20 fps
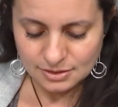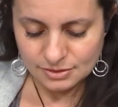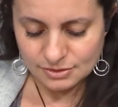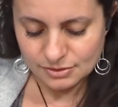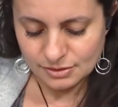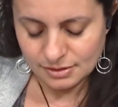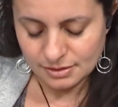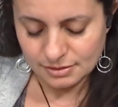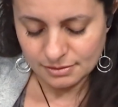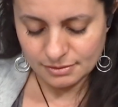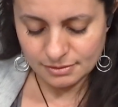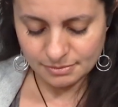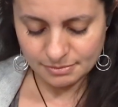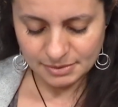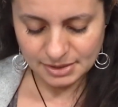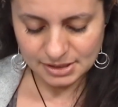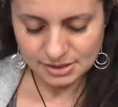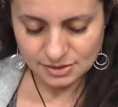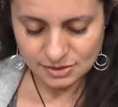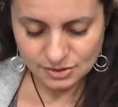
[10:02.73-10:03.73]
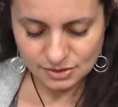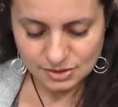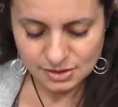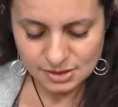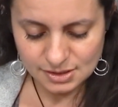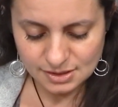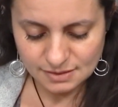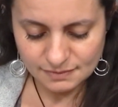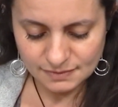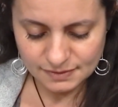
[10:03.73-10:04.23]
General
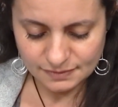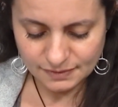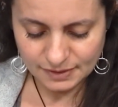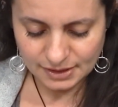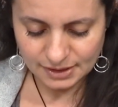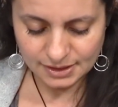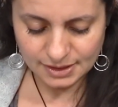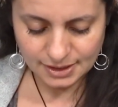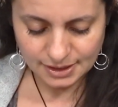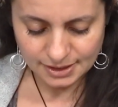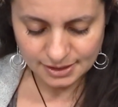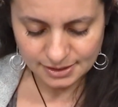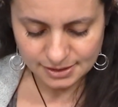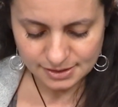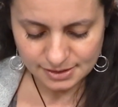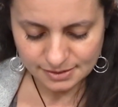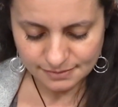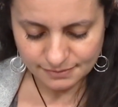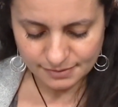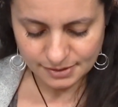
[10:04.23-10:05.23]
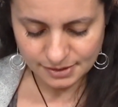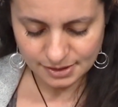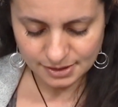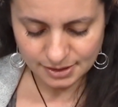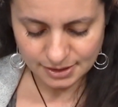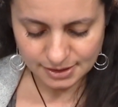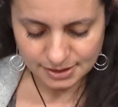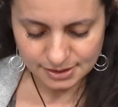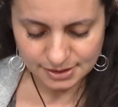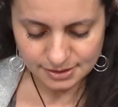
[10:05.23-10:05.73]
messages of divine guidance for the
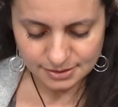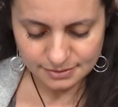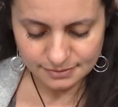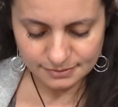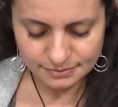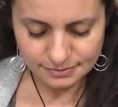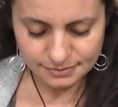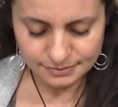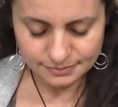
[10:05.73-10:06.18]
collective.